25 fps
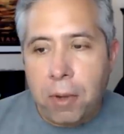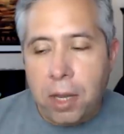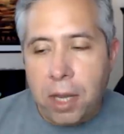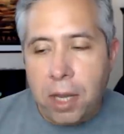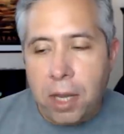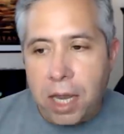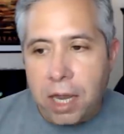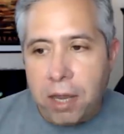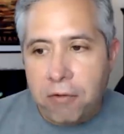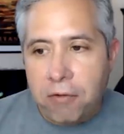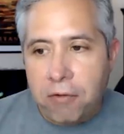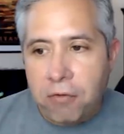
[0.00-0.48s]

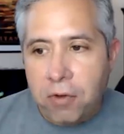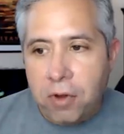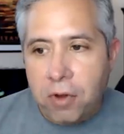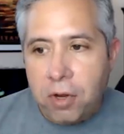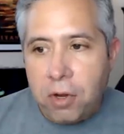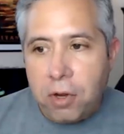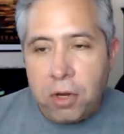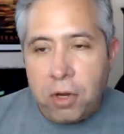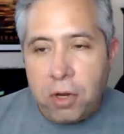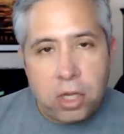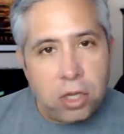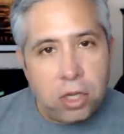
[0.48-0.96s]
have
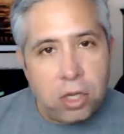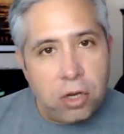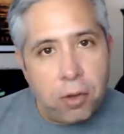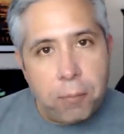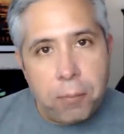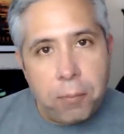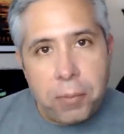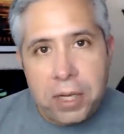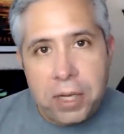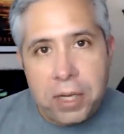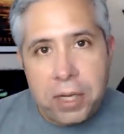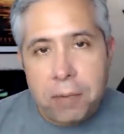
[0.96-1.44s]
you know
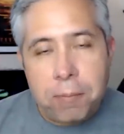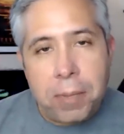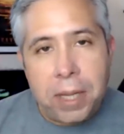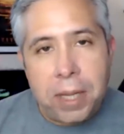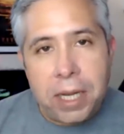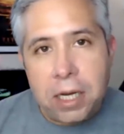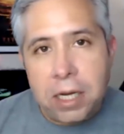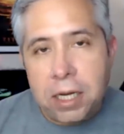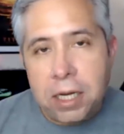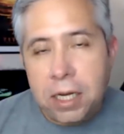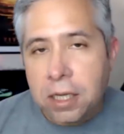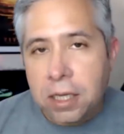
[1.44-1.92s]
been
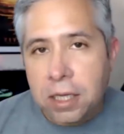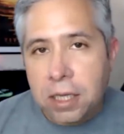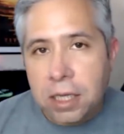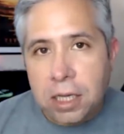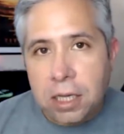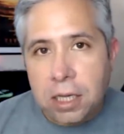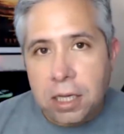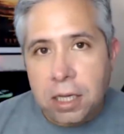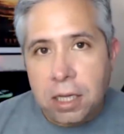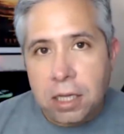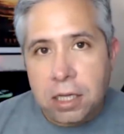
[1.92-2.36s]
embedded in the